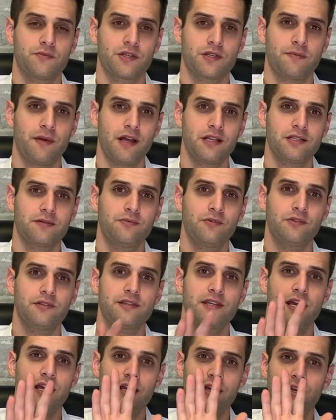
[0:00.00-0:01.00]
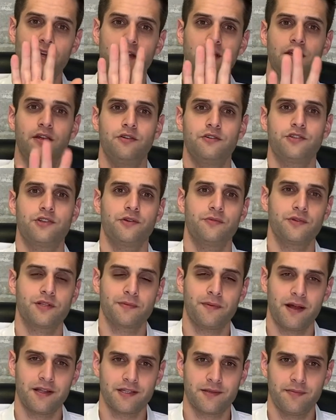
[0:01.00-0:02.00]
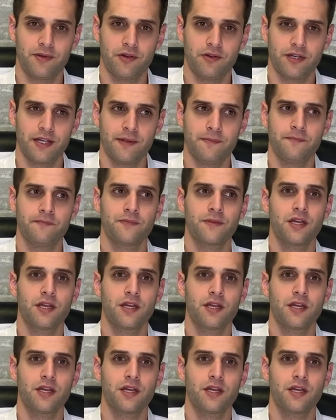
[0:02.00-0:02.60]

responsible and say, here's your responsibility.